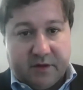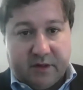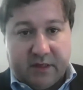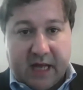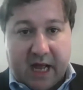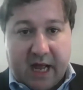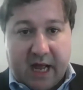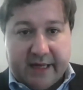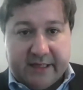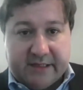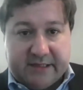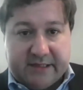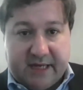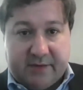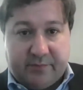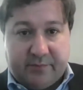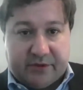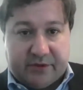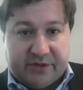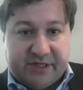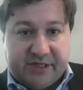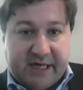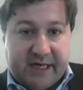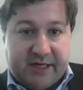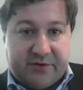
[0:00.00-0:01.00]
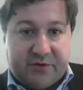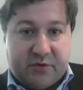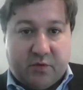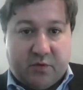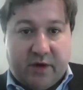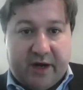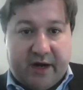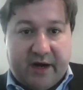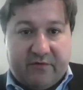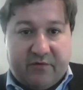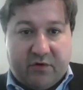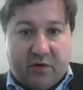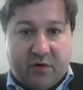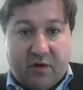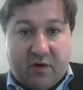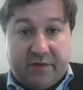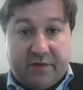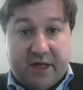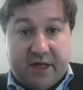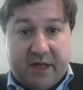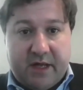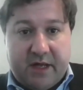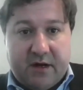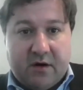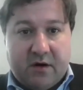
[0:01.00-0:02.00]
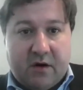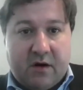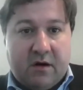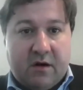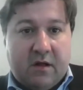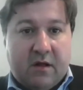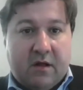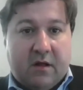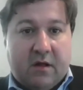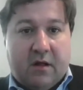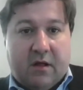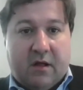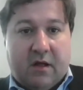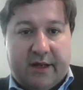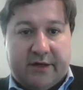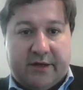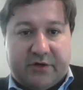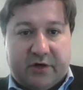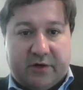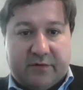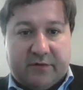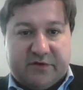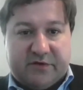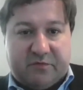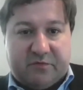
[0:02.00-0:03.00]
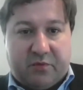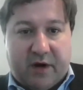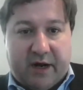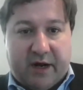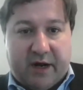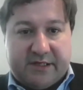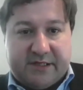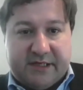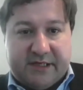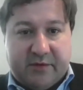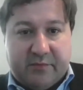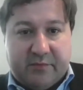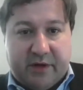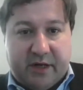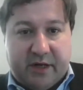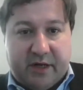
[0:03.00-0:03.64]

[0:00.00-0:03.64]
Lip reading: 9-10% or whatever on the year in terms of pricing.